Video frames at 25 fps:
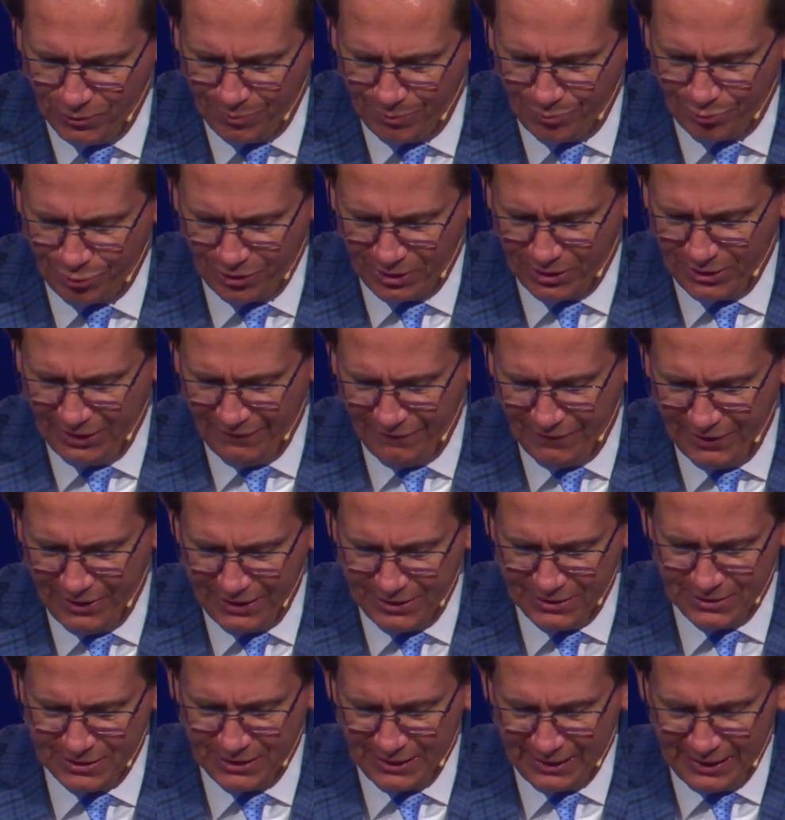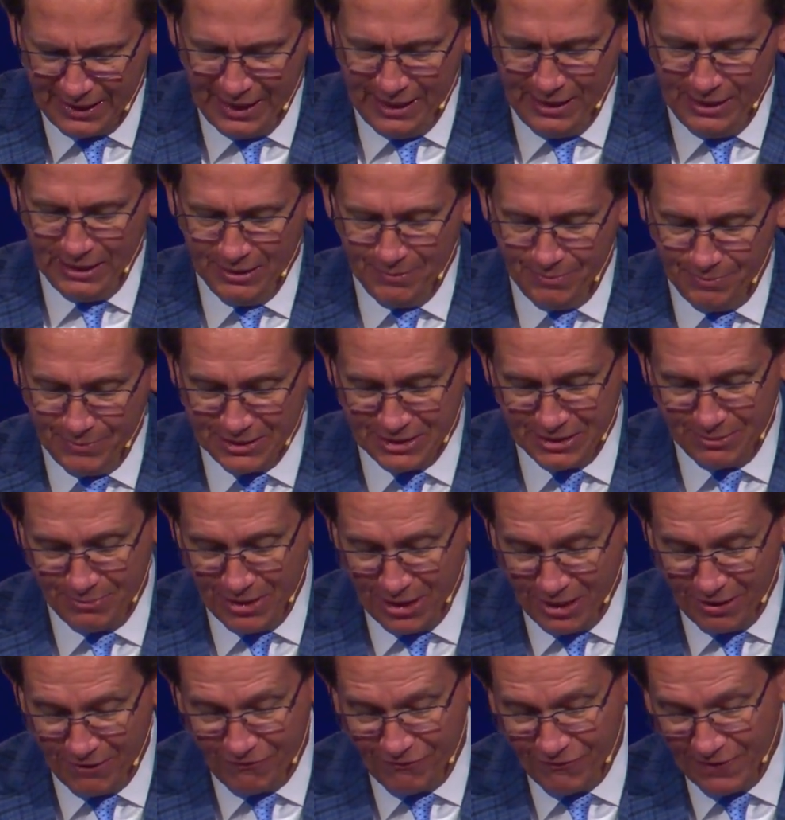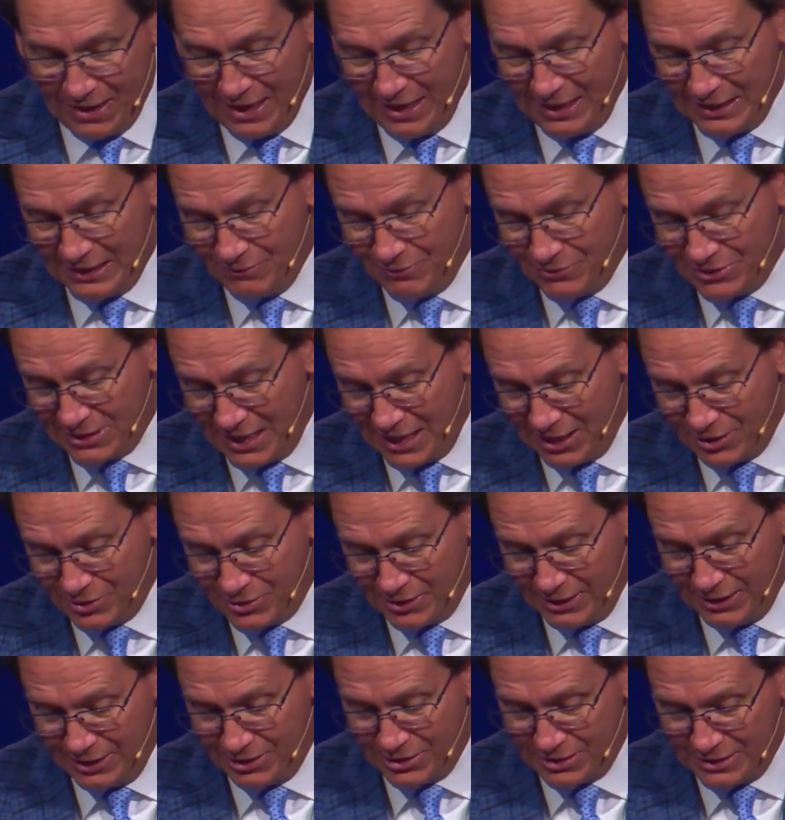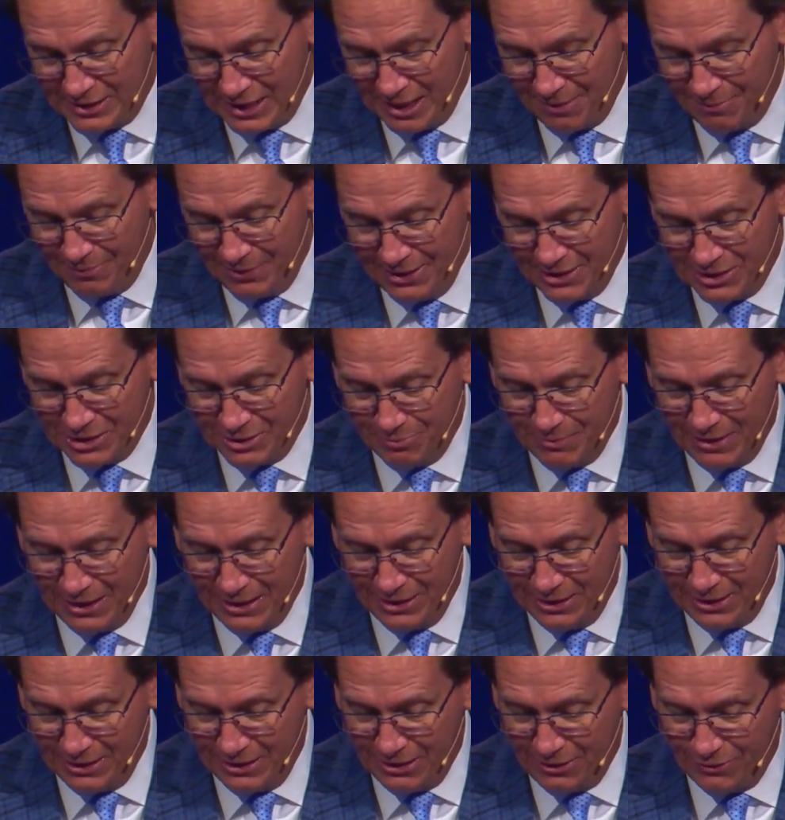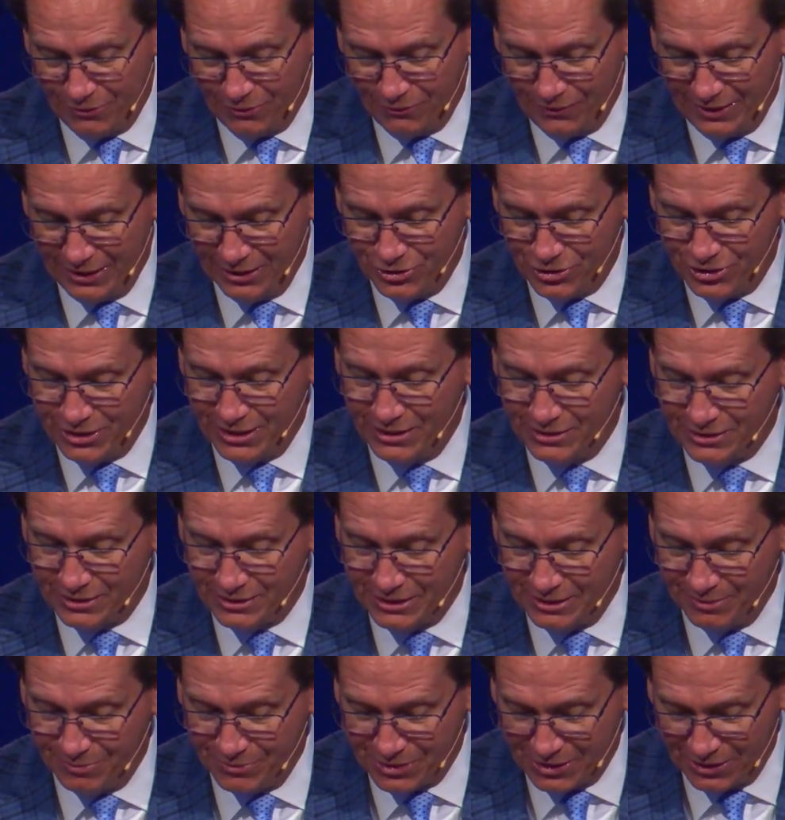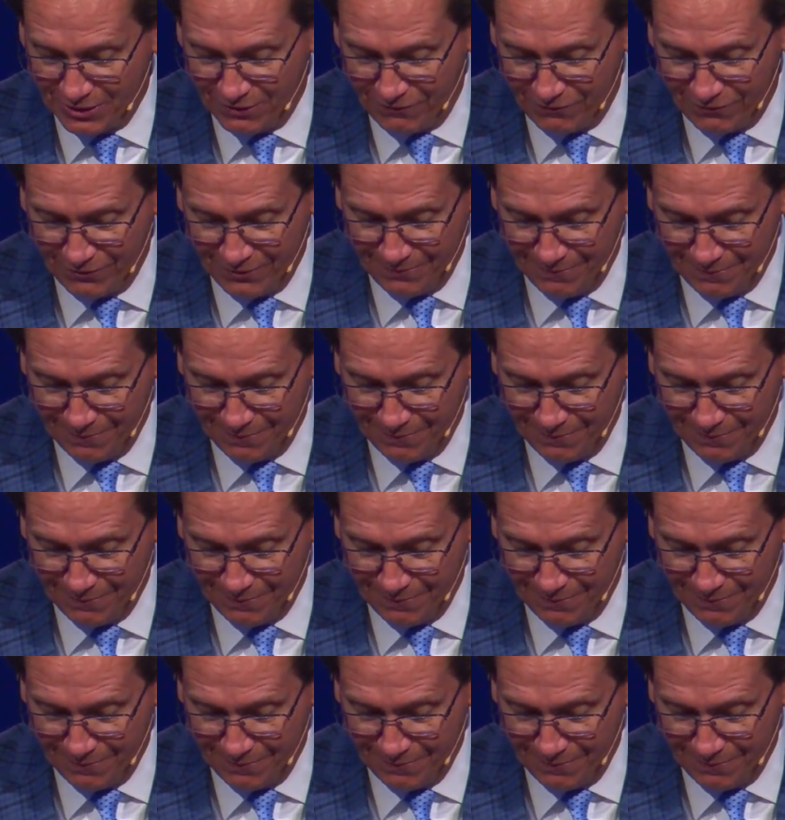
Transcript: proclivities. A kingdom, as a matter of fact, that was actually established by none other than Jesus himself.